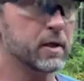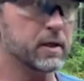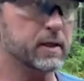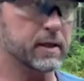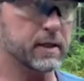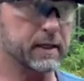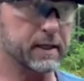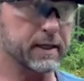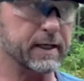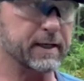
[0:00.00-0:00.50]

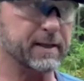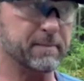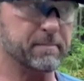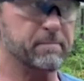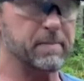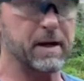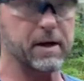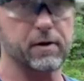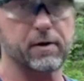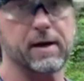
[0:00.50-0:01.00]
in getting
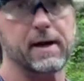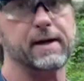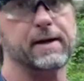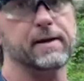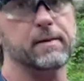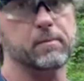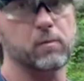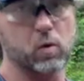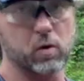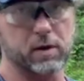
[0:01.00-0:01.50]
better at it
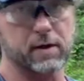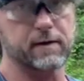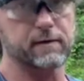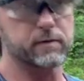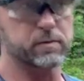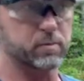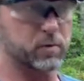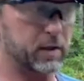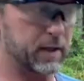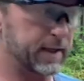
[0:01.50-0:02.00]
and more
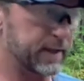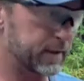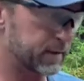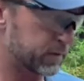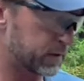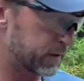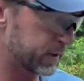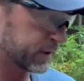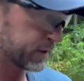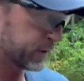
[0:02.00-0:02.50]
comfortable at it, right?